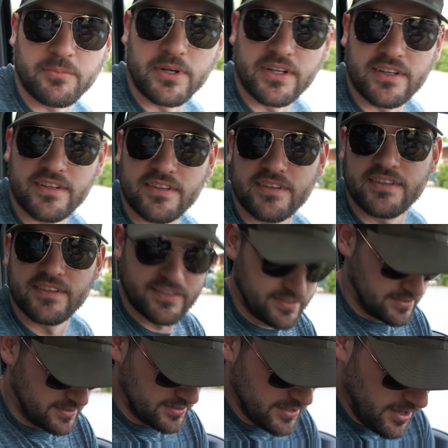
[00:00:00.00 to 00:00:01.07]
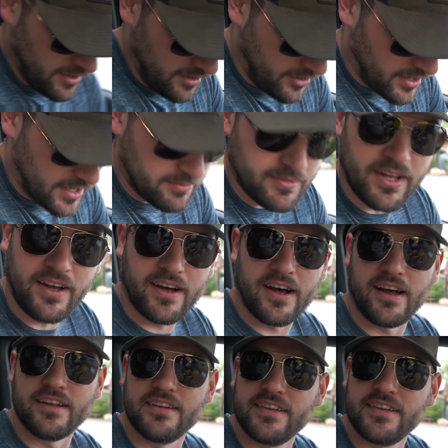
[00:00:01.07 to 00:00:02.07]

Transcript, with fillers: but you're not gonna jump. No, I'm not. I